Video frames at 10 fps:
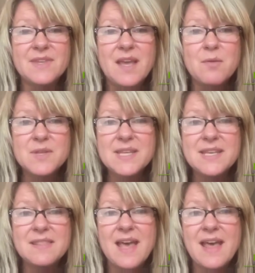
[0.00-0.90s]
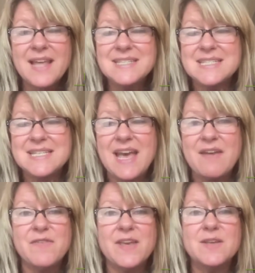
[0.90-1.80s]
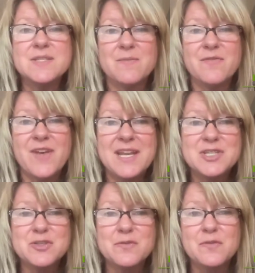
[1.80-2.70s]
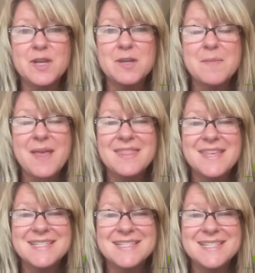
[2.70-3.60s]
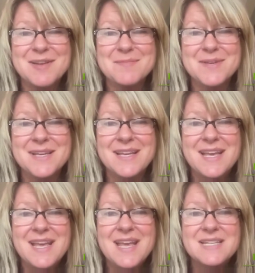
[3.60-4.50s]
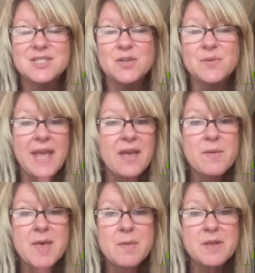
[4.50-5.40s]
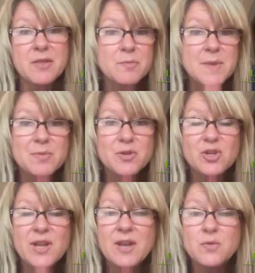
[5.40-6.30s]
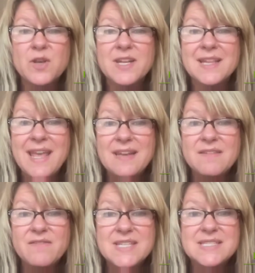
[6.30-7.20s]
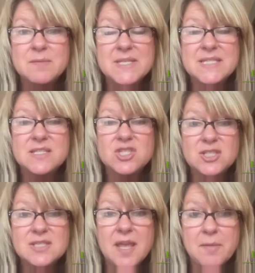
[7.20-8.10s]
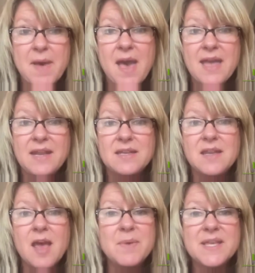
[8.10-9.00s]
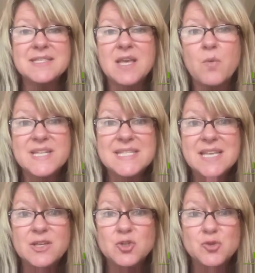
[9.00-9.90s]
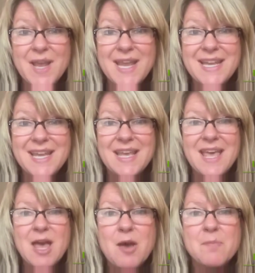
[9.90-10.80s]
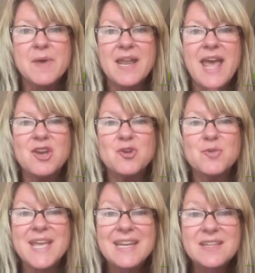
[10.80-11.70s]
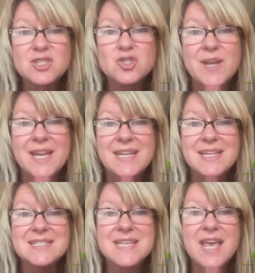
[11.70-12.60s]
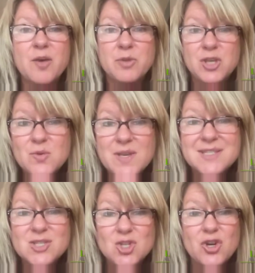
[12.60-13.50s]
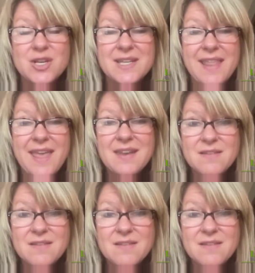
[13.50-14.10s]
I like to say I found some financial freedom and then some. So now I'm helping other people learn how to run a land investing business just like mine. Not because I want to sell training, but I created the training to help you get started in land